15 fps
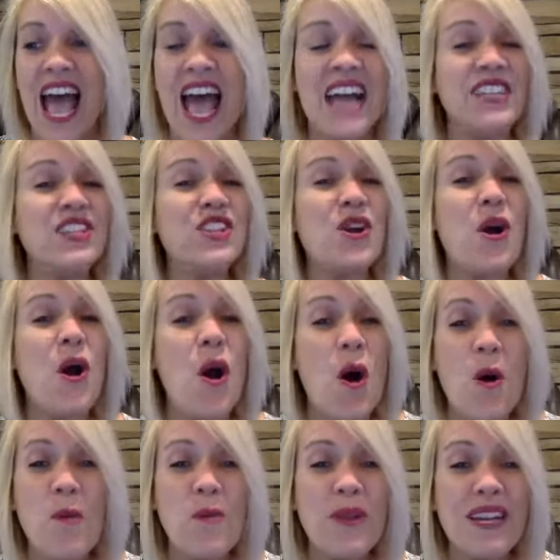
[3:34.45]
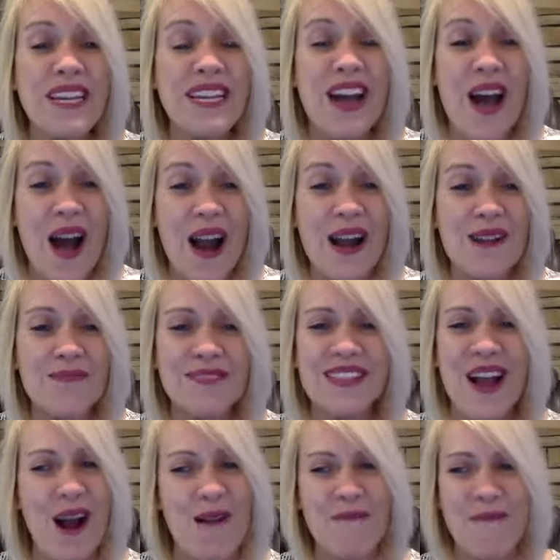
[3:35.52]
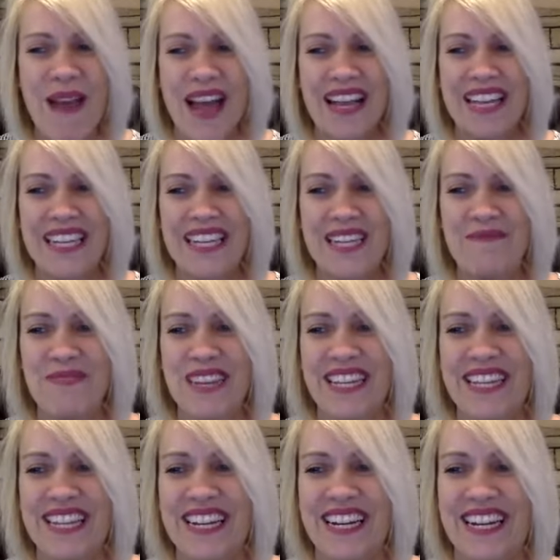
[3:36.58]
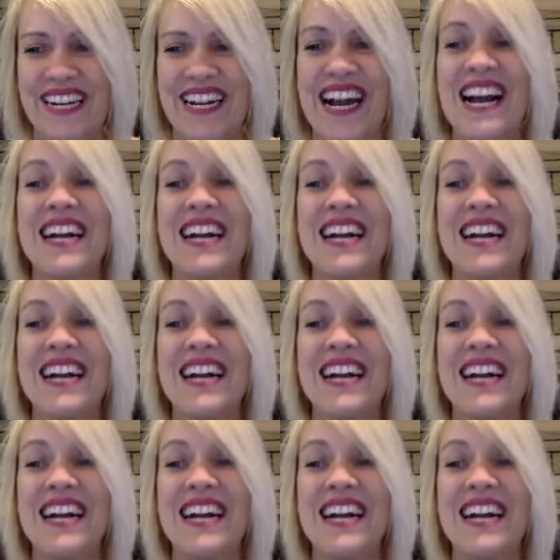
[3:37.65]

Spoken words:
and your open arms are beckoning me near,